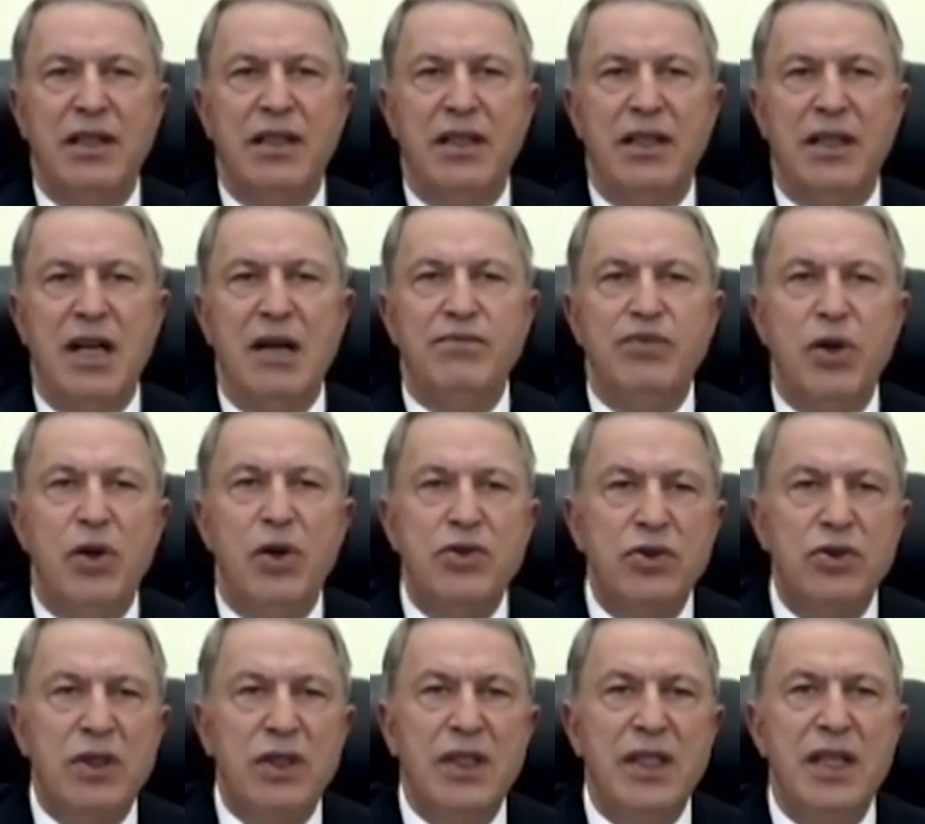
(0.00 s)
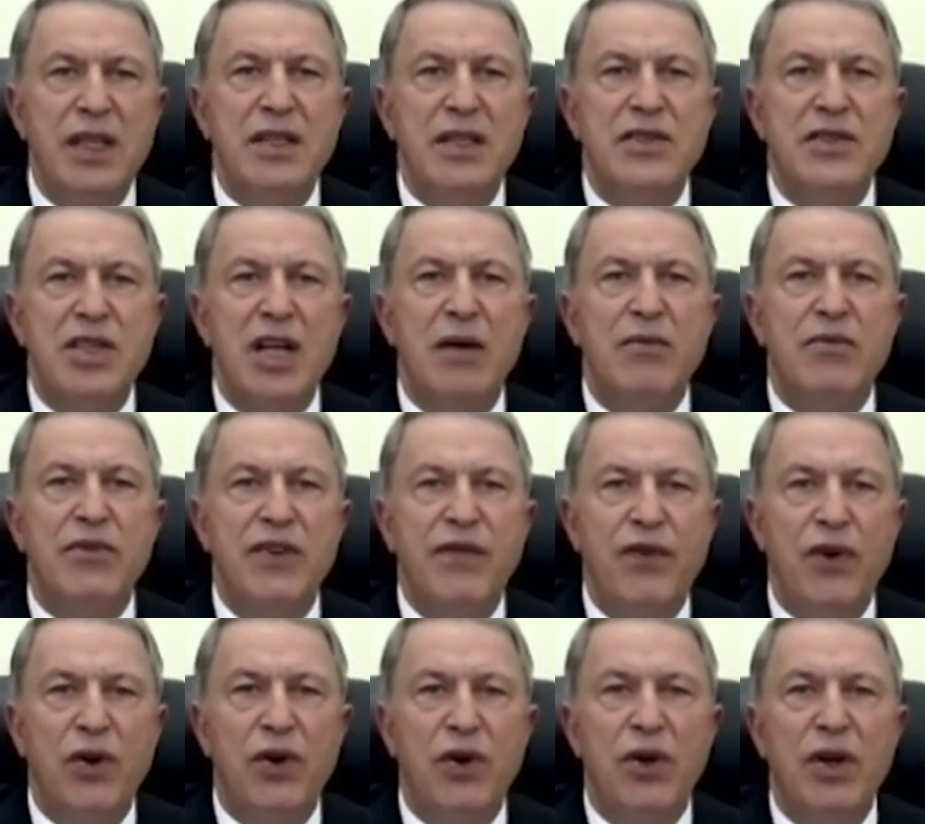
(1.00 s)
Unfortunately, some
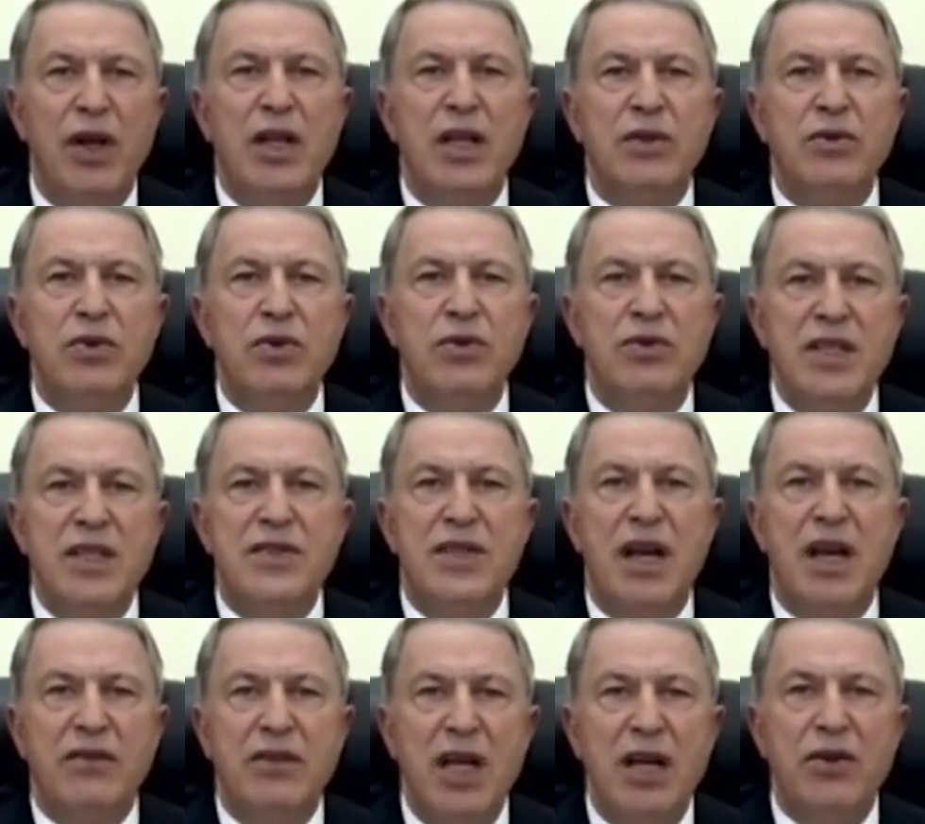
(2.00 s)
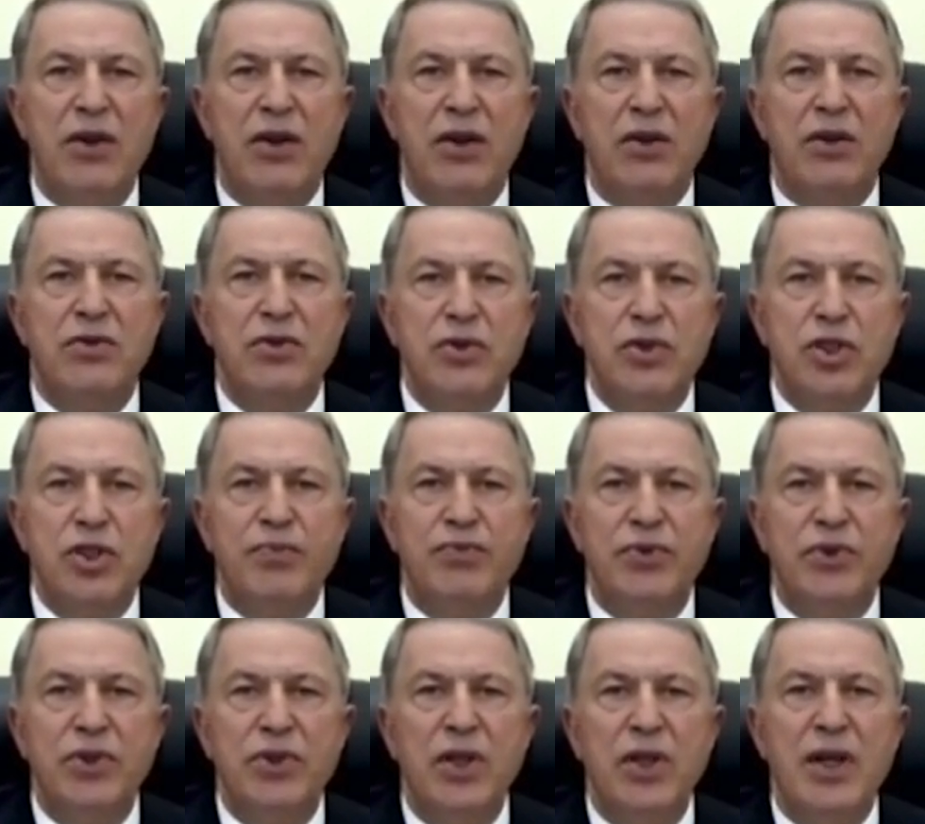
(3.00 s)
refer to this terror
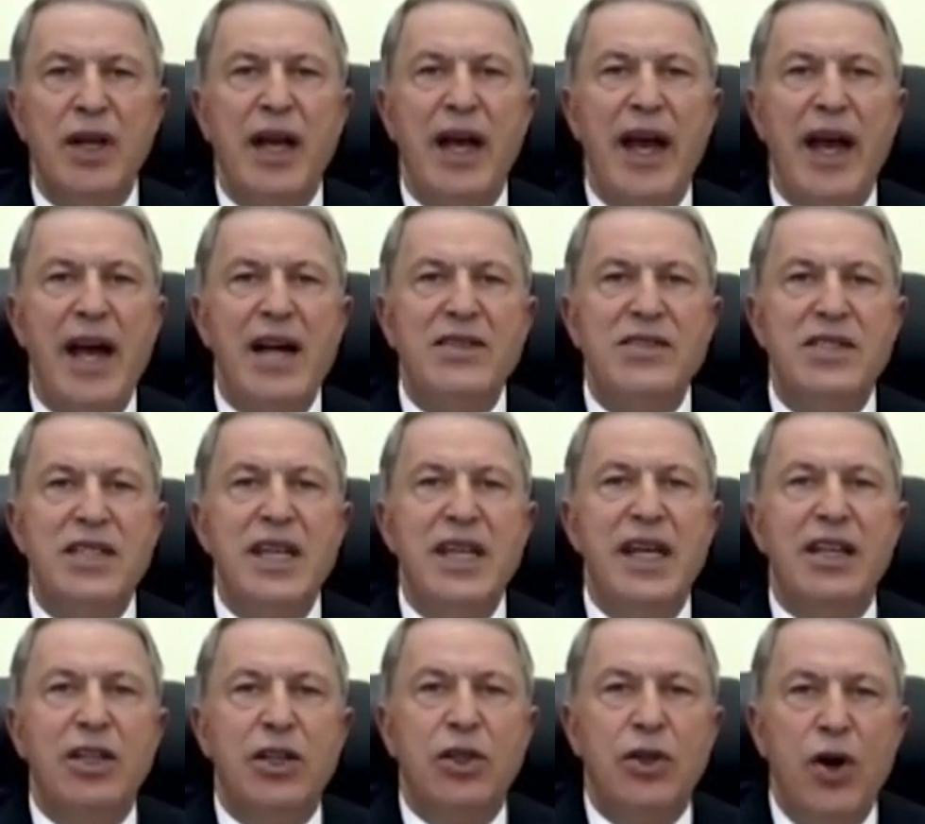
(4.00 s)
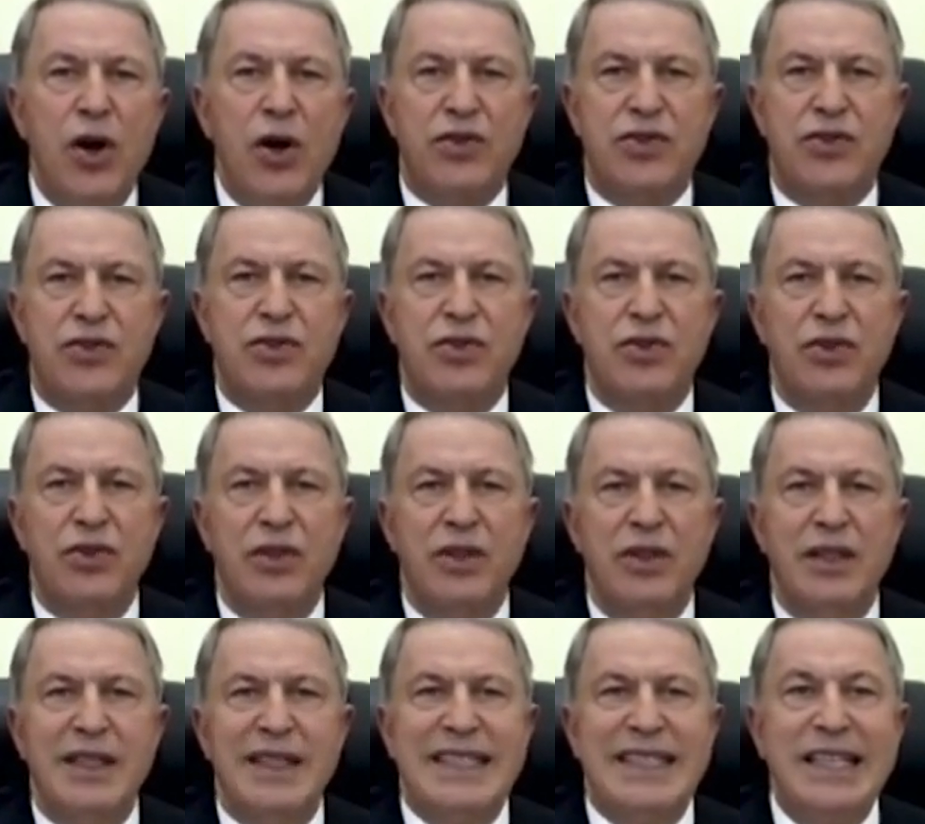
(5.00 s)
group as the Kurds.
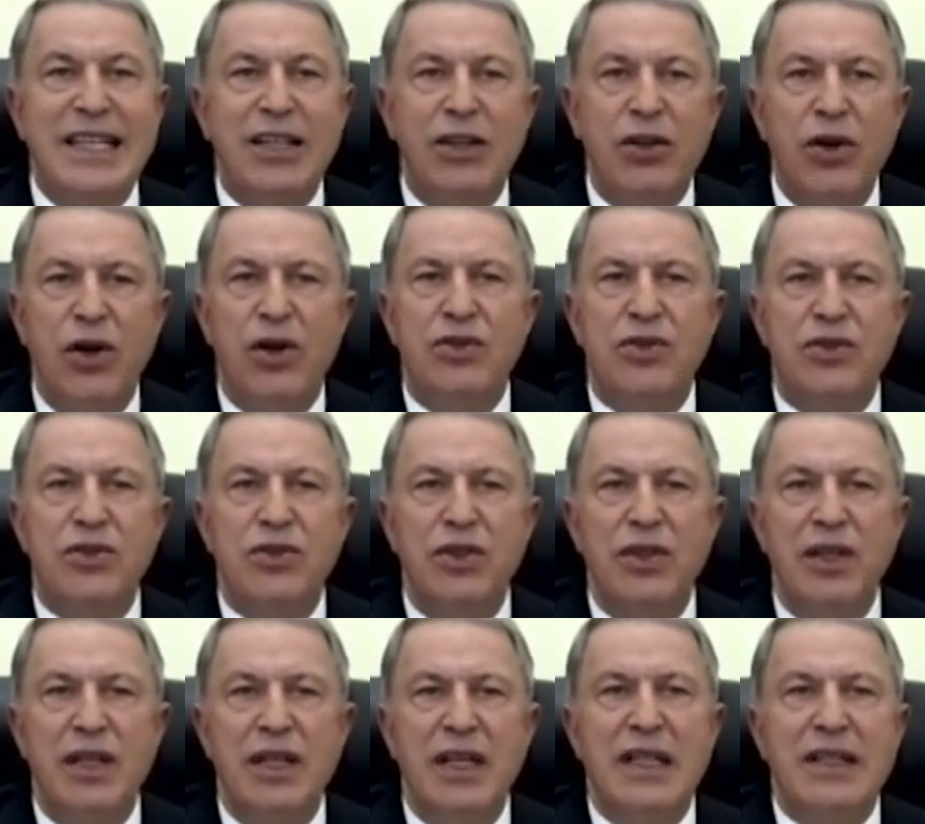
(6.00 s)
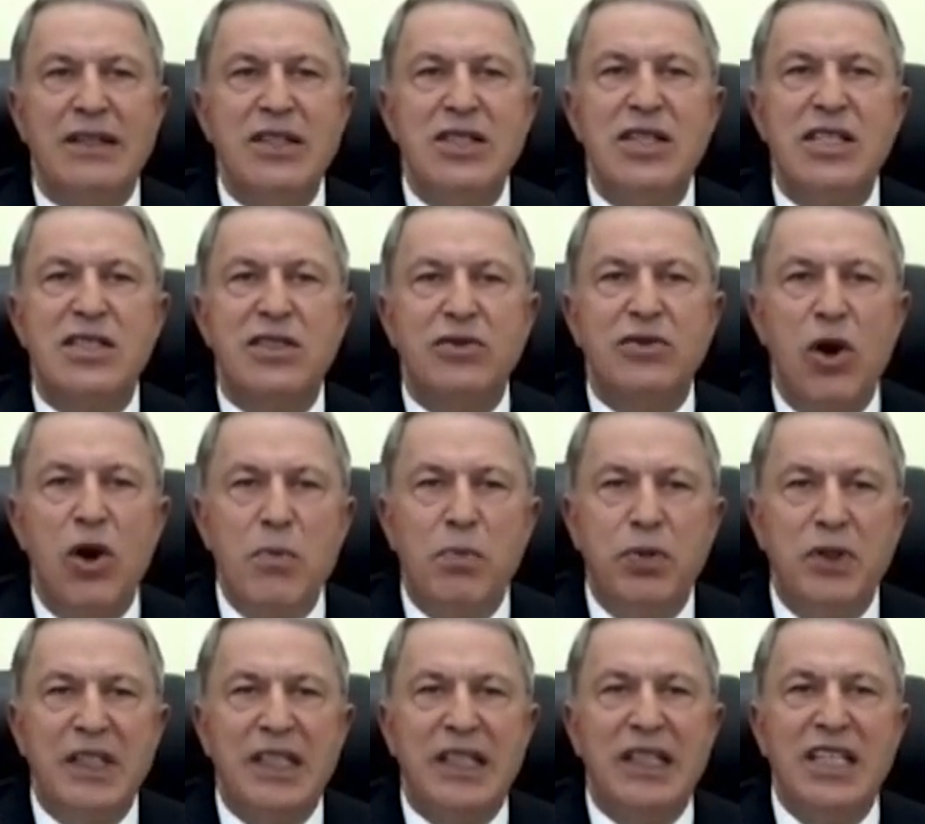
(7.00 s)
The Kurds. This is
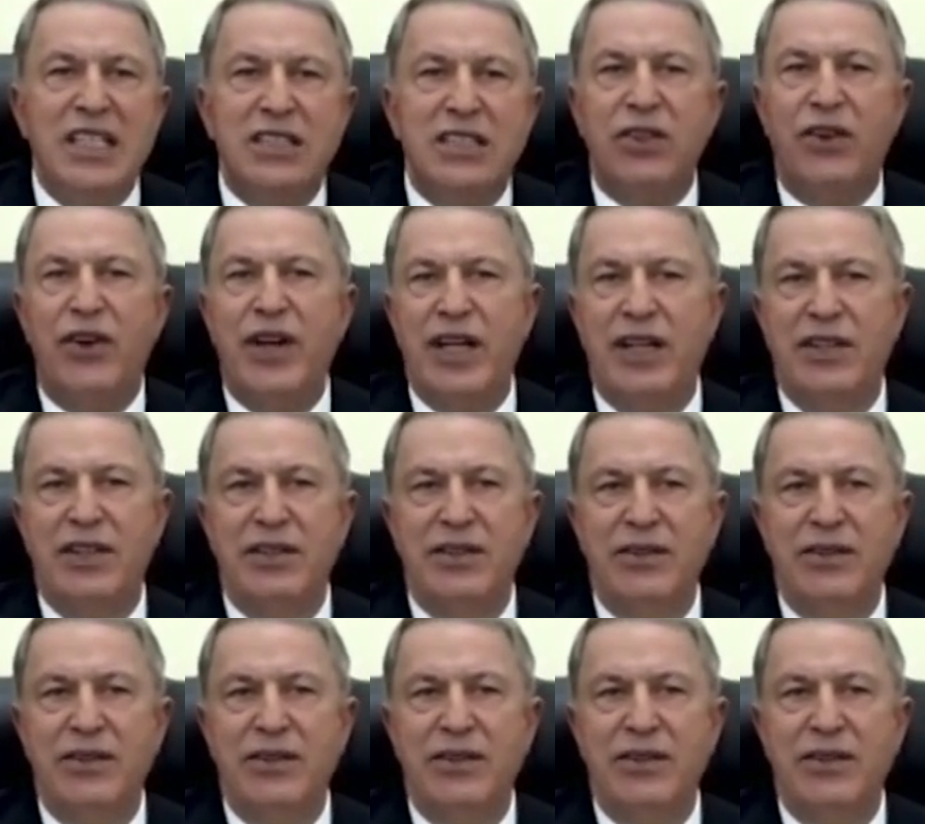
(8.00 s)
completely incorrect.